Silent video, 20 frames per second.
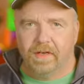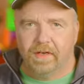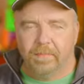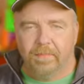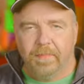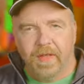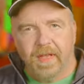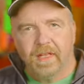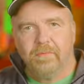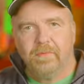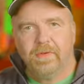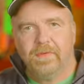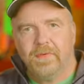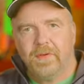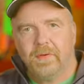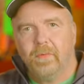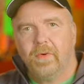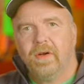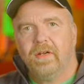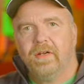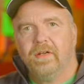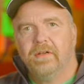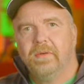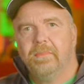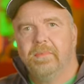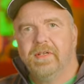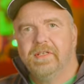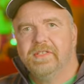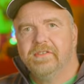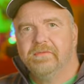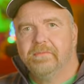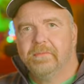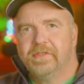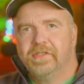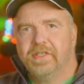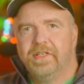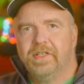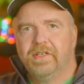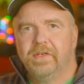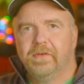on a pet. If you want to load a piece of
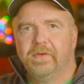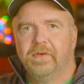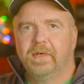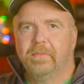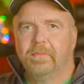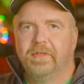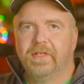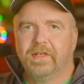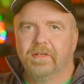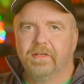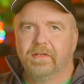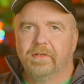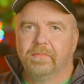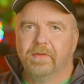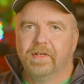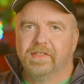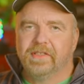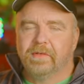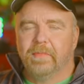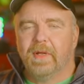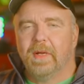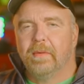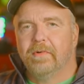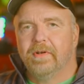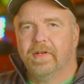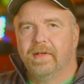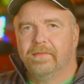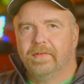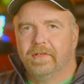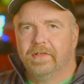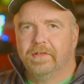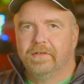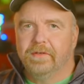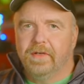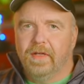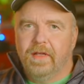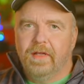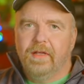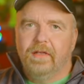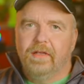machine code at a particular place in memory, you have to do
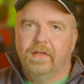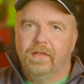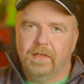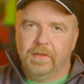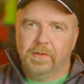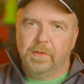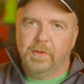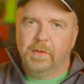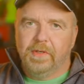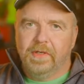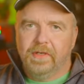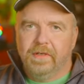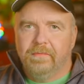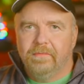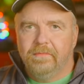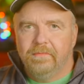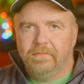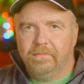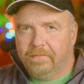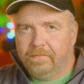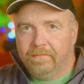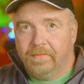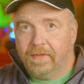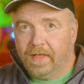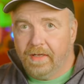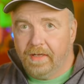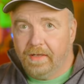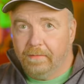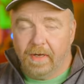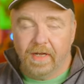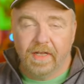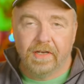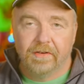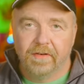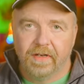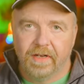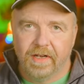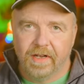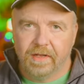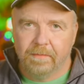load uh,
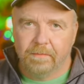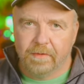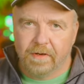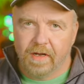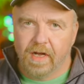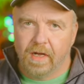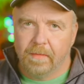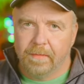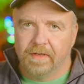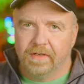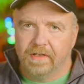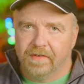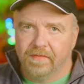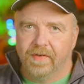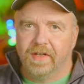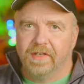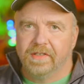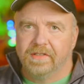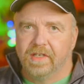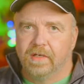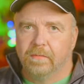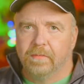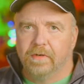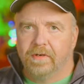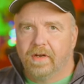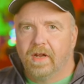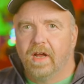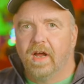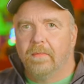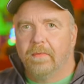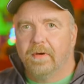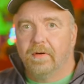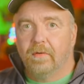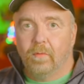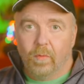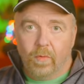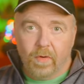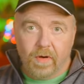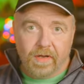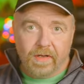binary name, comma, device number, comma,
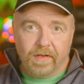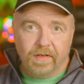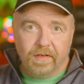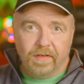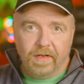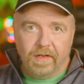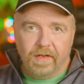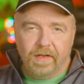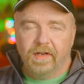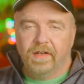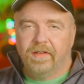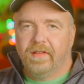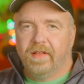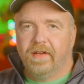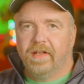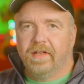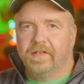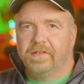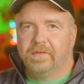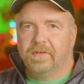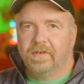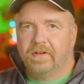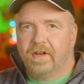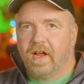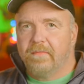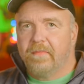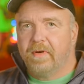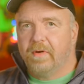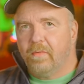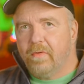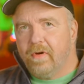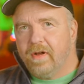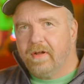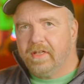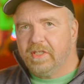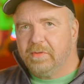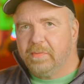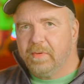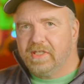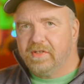one, and that extra comma
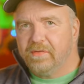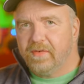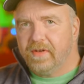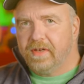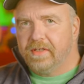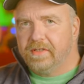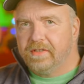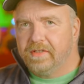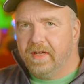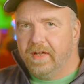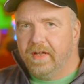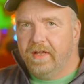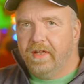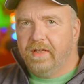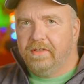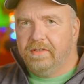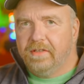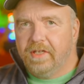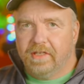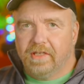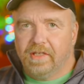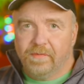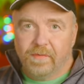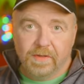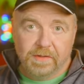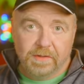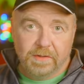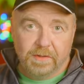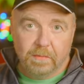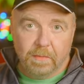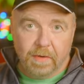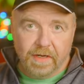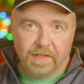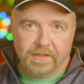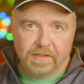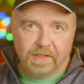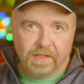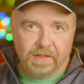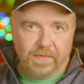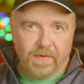one specifies take the first two
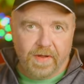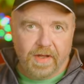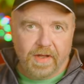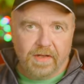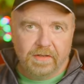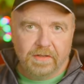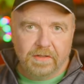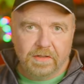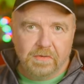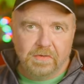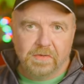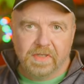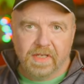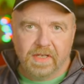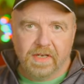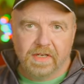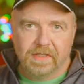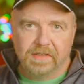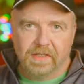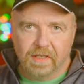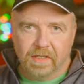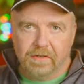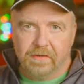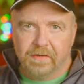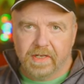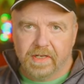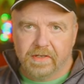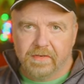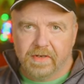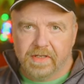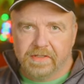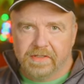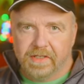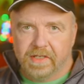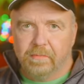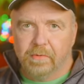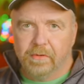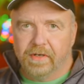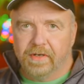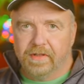bytes of the file, use that as the load address,
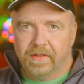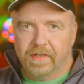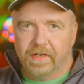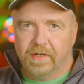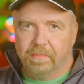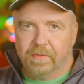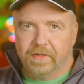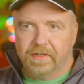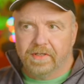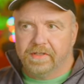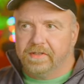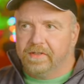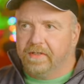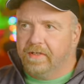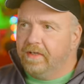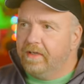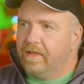and put it there, please.